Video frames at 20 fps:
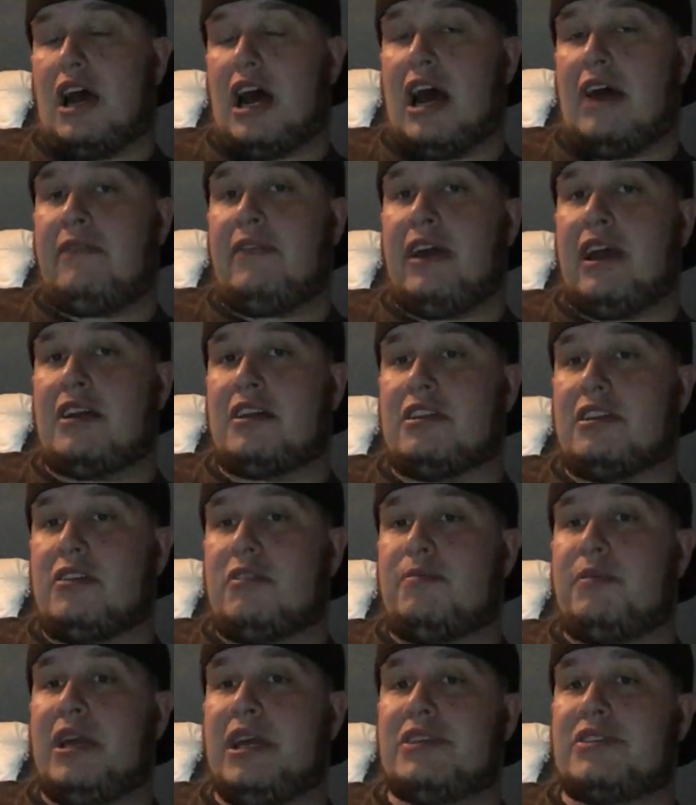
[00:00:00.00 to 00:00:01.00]
found a
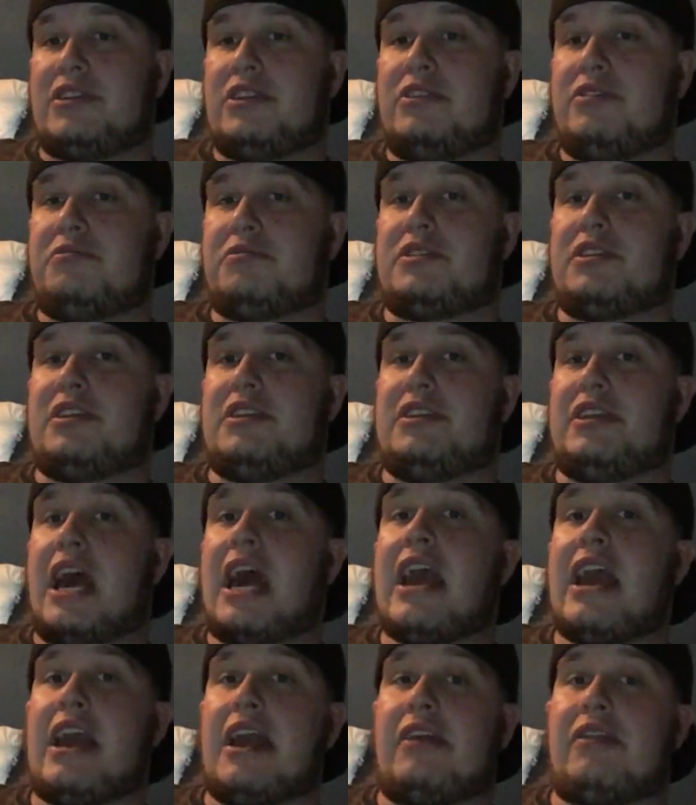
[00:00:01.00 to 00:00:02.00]
little piece of news
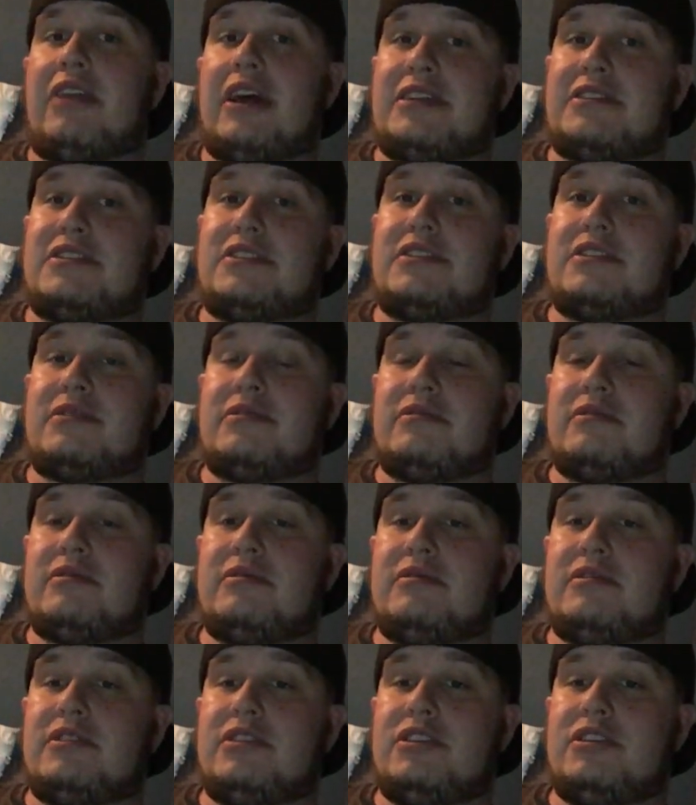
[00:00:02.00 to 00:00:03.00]
today that's
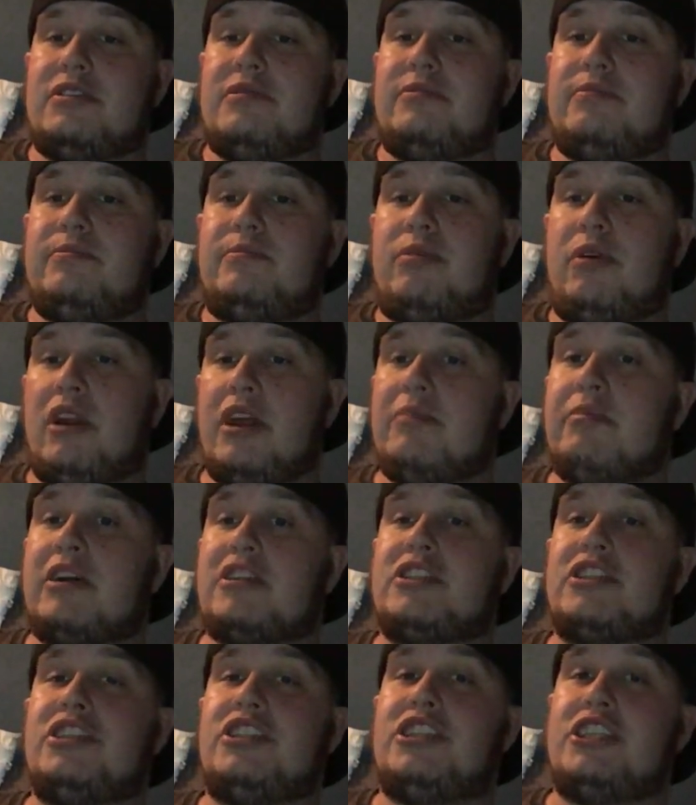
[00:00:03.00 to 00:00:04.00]
pretty
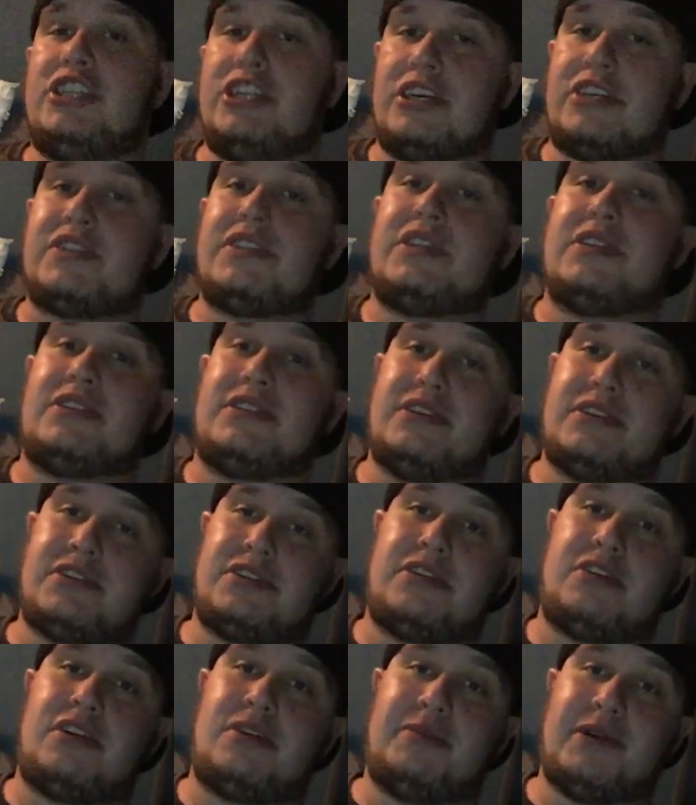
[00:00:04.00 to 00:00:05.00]
much just as
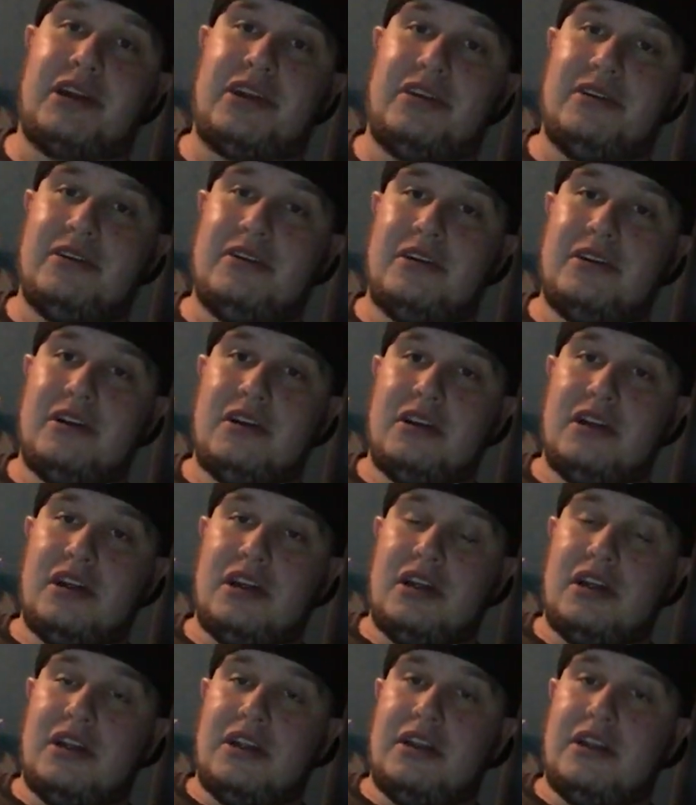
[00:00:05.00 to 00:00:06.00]
disturbing.
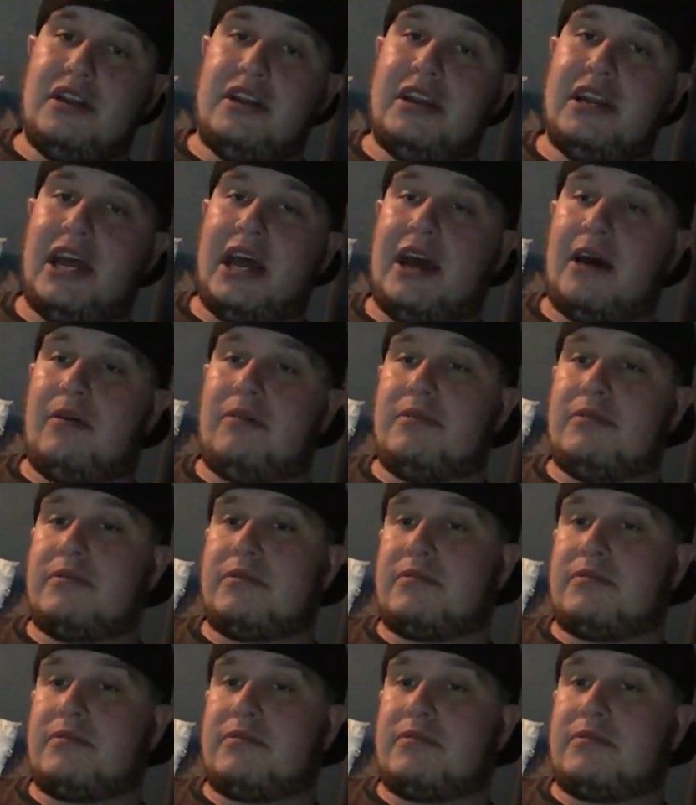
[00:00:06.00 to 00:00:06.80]
Now,